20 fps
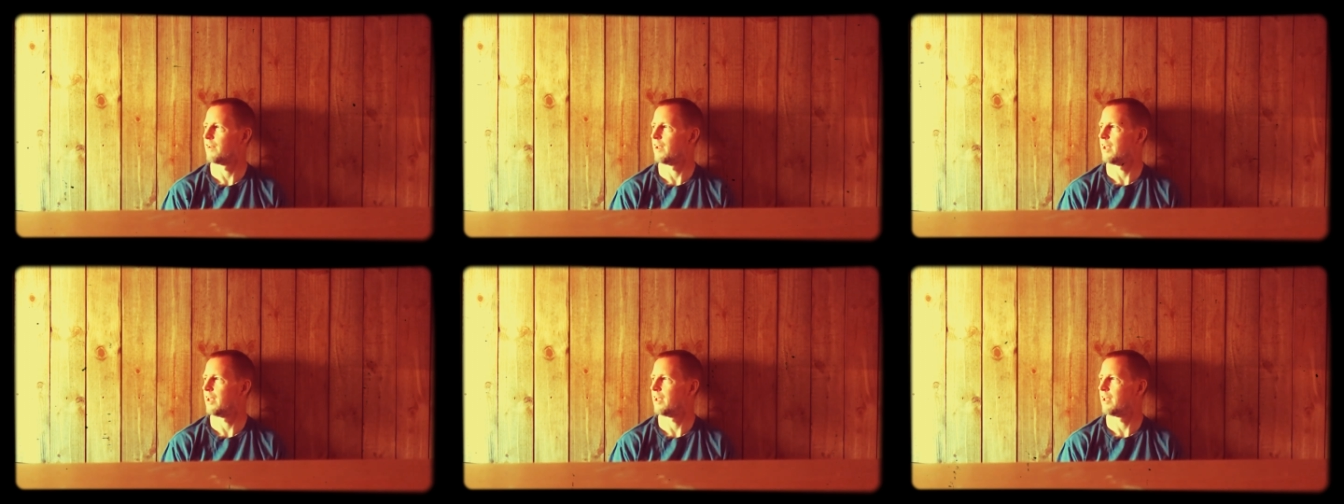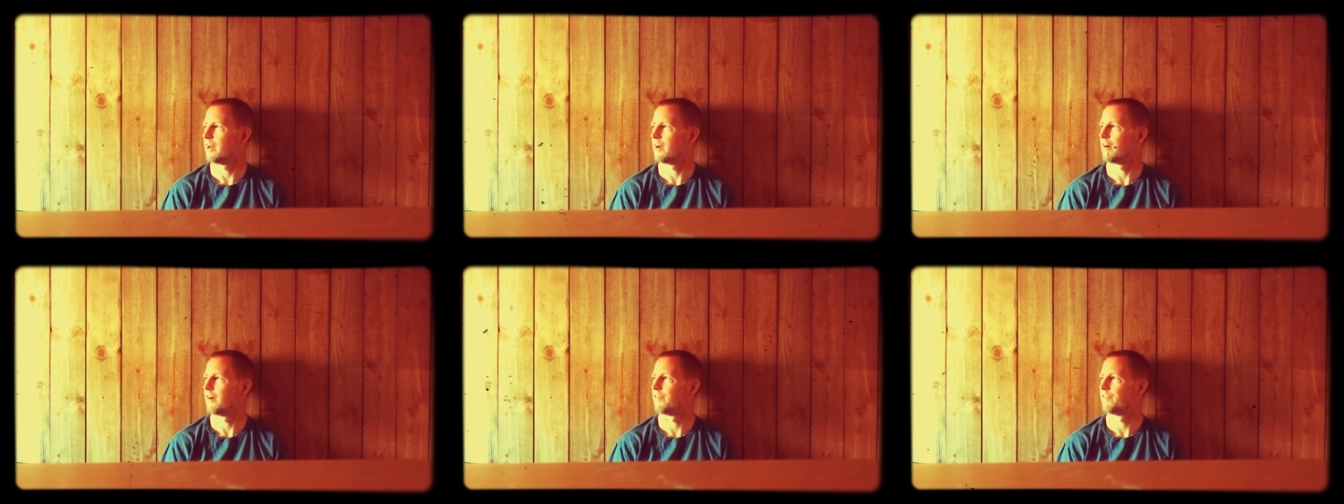you
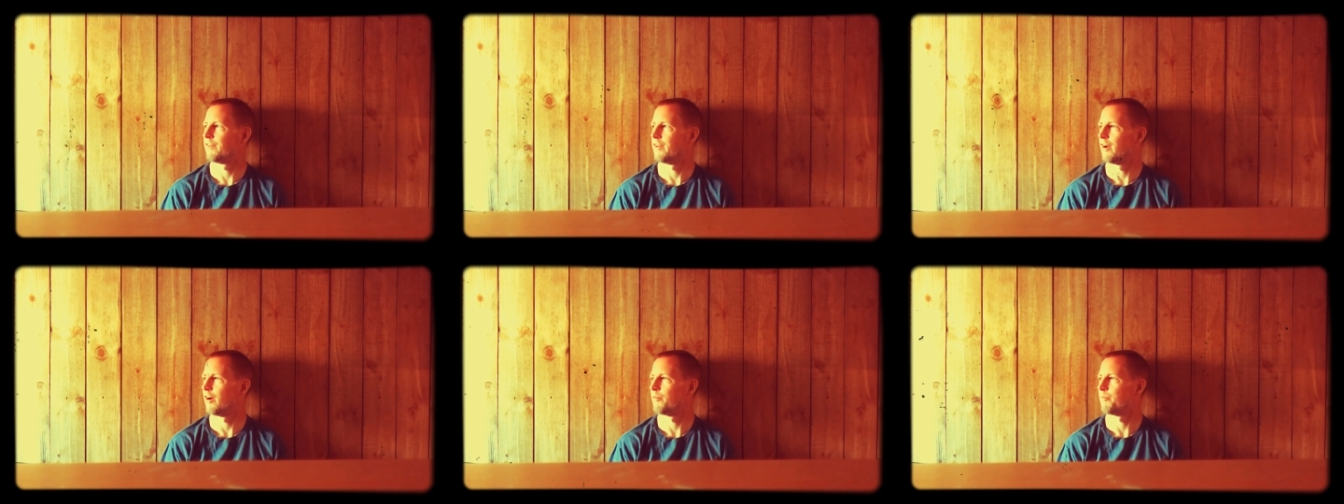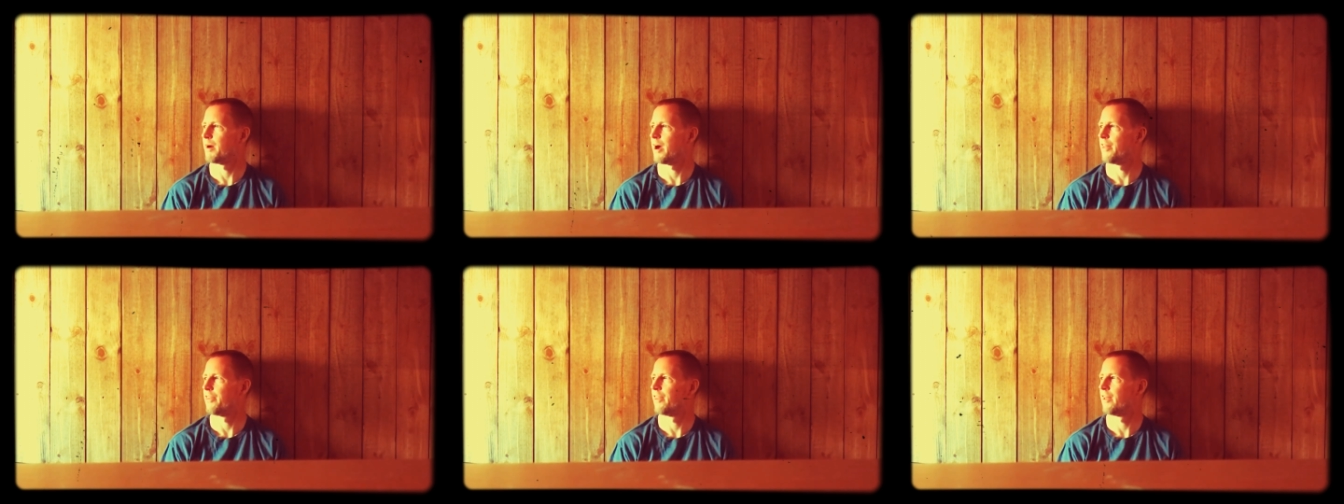know, if you don't
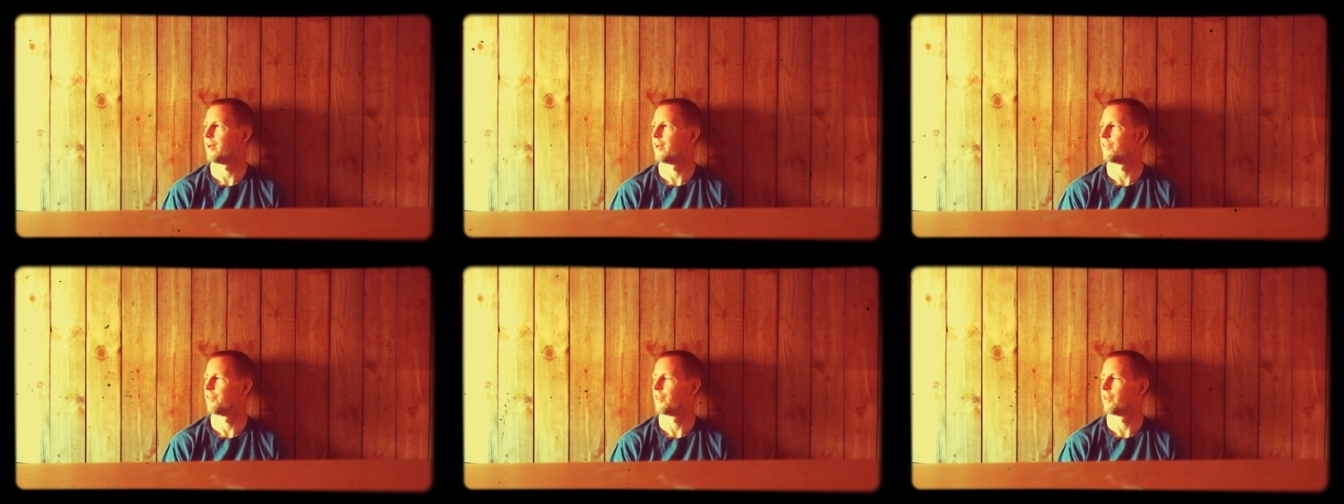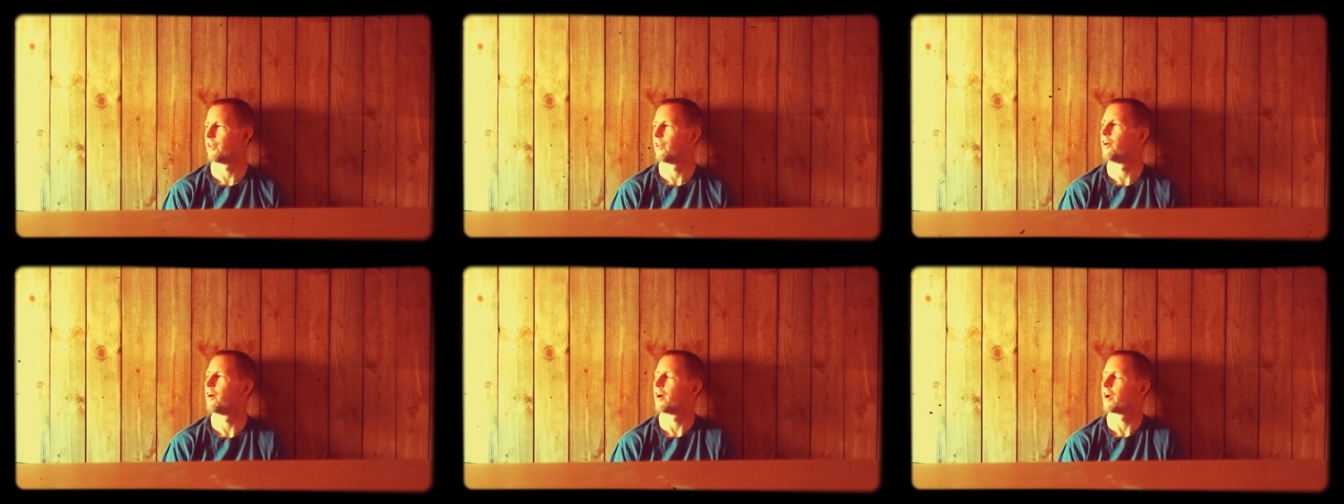mind the
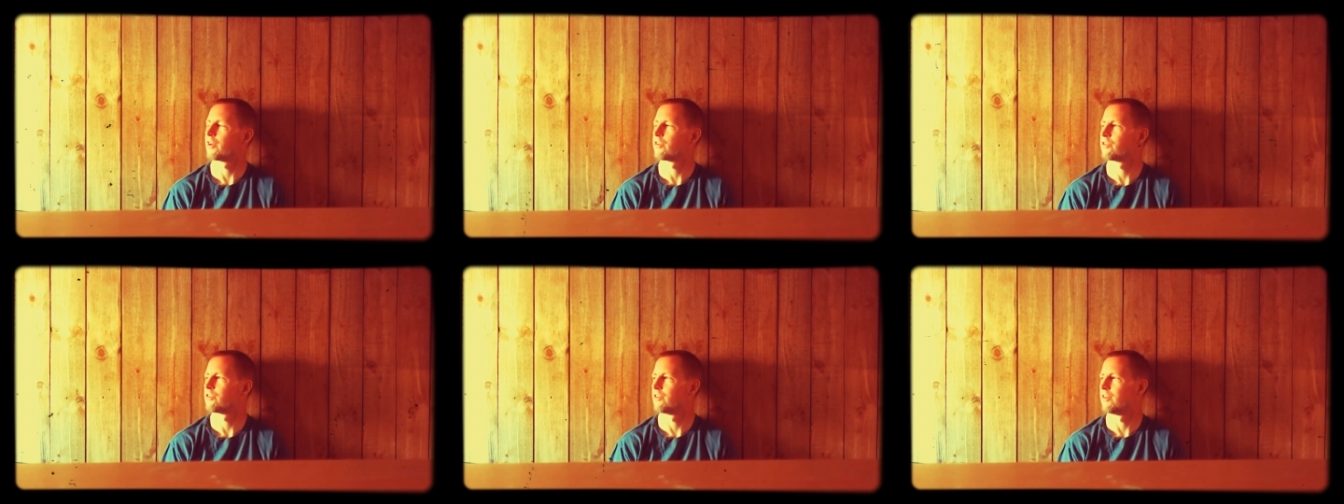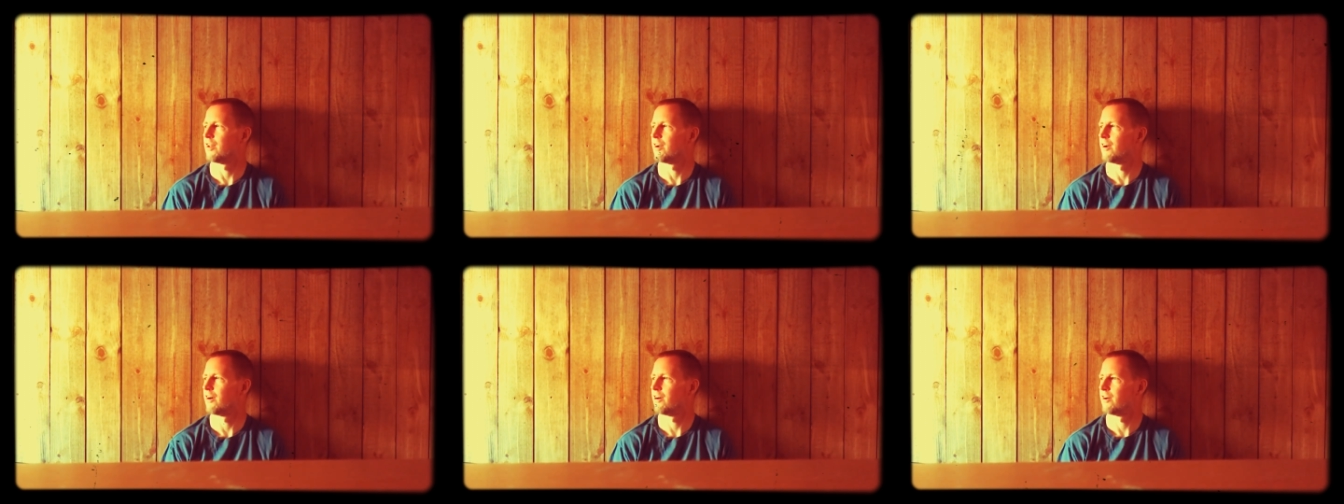looks,
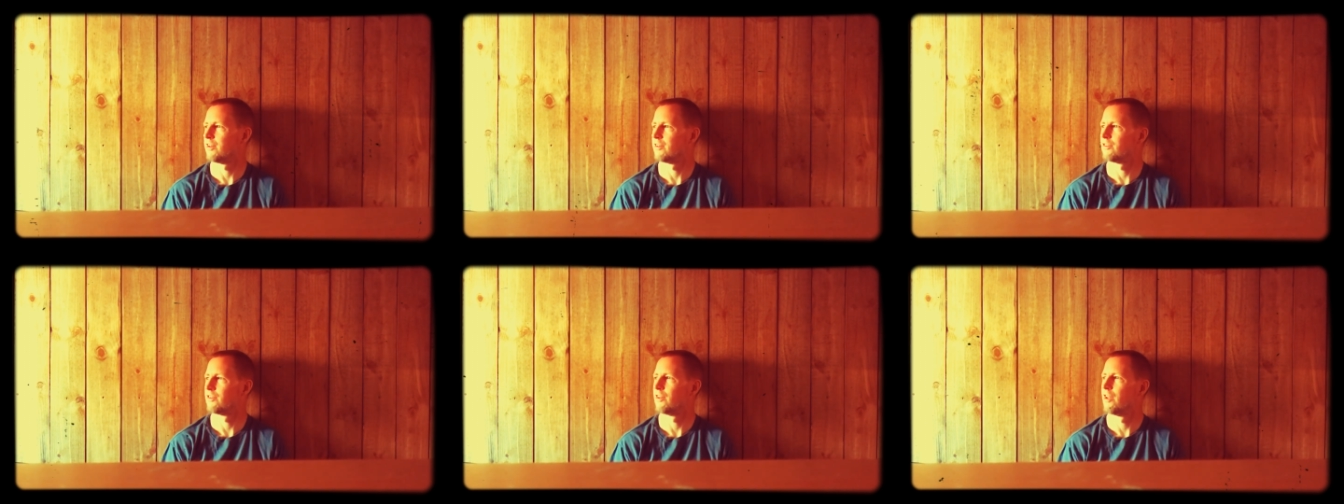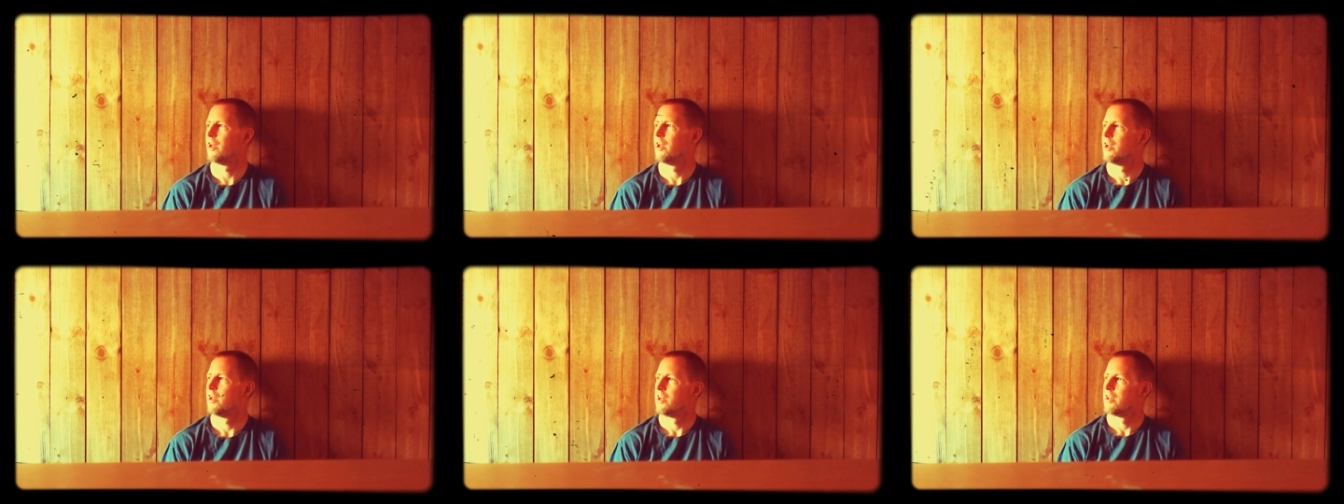you know, and
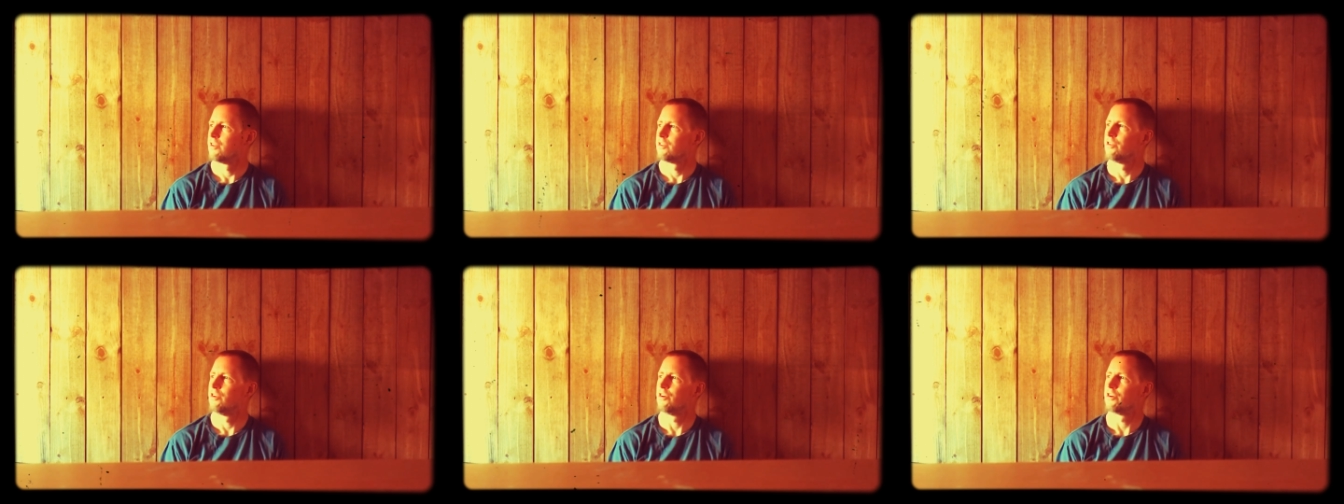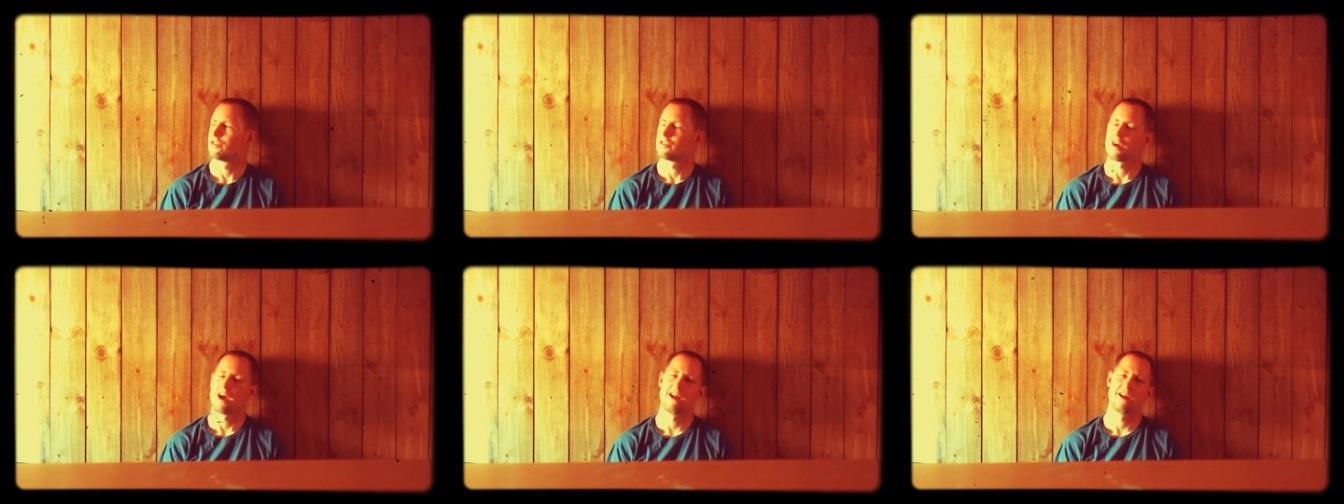do your
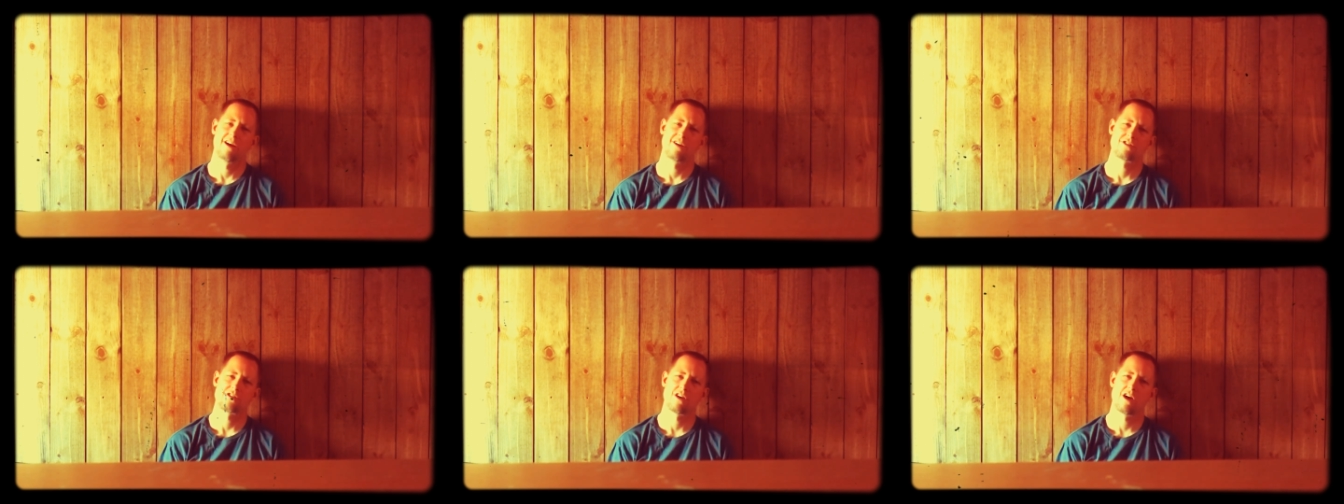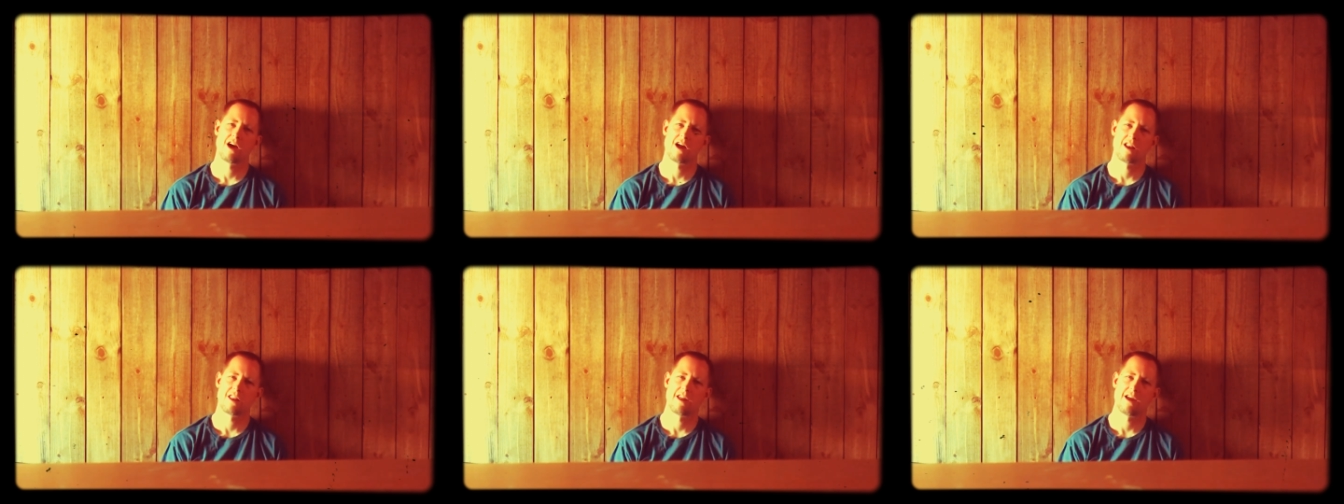side hustle
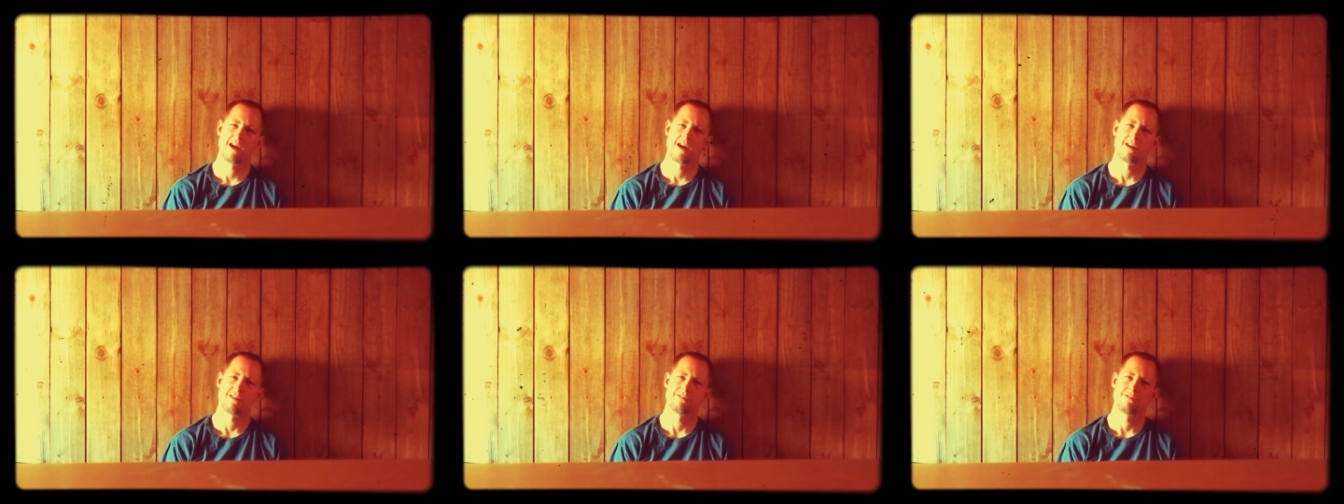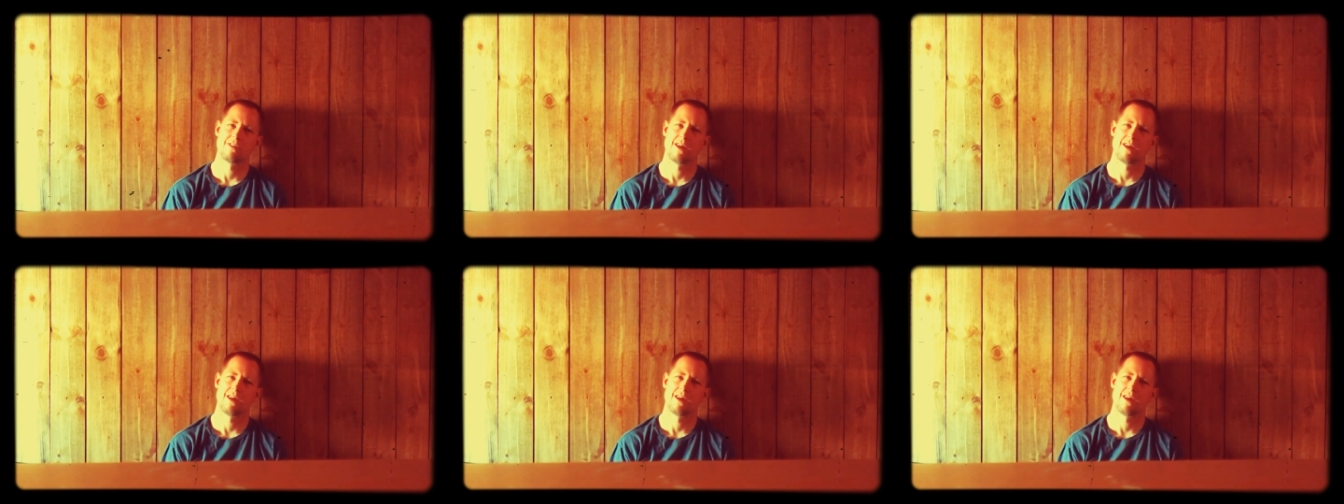out of that,